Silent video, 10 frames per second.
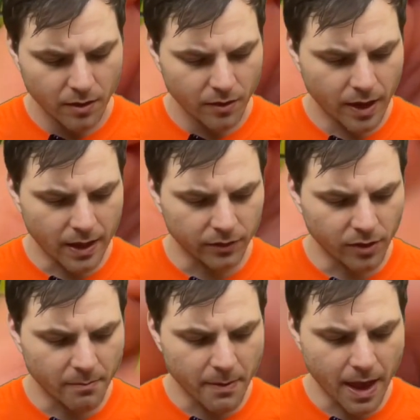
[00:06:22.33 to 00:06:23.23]
Okay, so
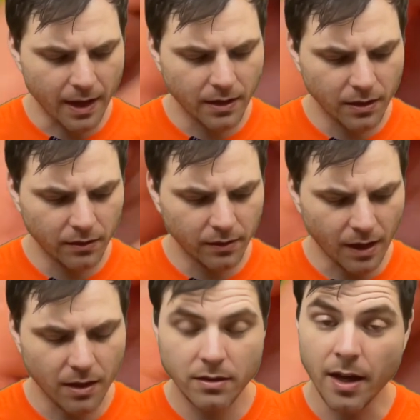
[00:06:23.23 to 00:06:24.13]
the magnets
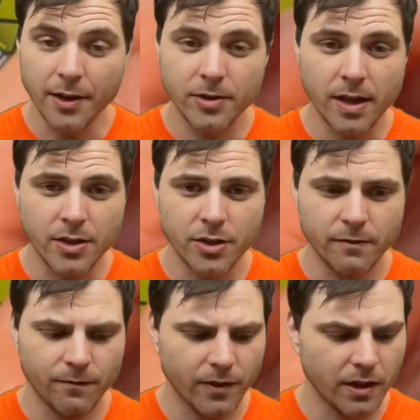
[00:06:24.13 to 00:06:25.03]
on the tighter tension
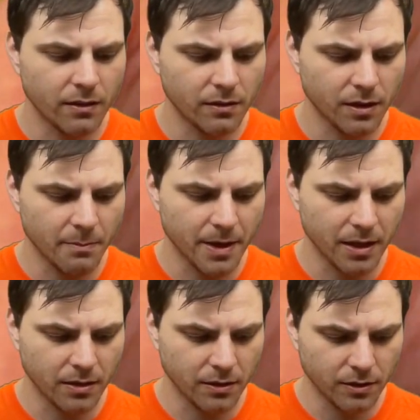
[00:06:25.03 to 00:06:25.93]
feel a bit
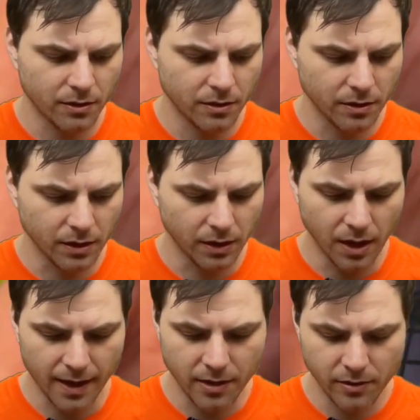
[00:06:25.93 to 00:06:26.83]

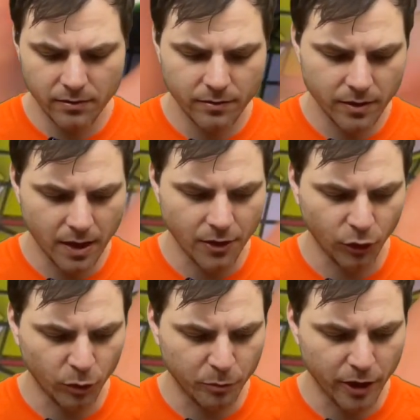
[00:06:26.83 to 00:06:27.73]
lighter than the
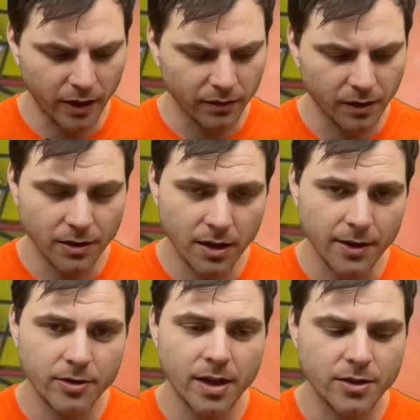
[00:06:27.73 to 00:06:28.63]
springs on the
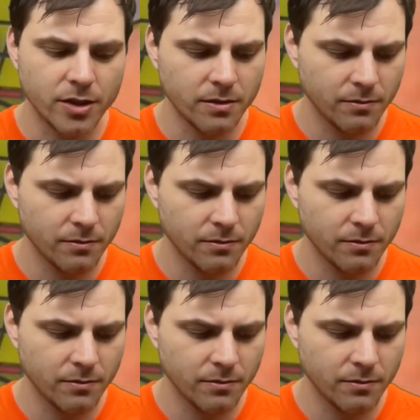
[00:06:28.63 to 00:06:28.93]
tighter tension.